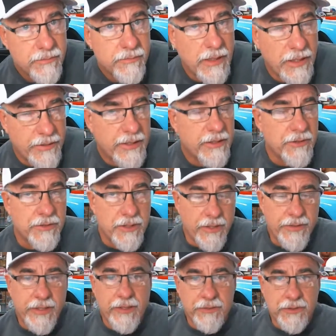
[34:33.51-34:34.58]
I think there's
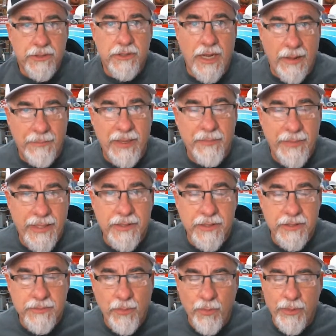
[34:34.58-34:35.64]
nothing else stopping me at
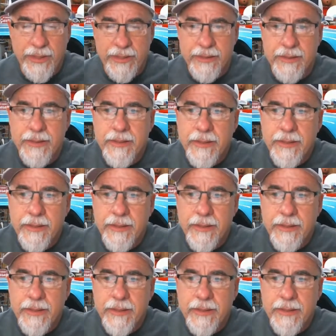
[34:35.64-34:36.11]
this point.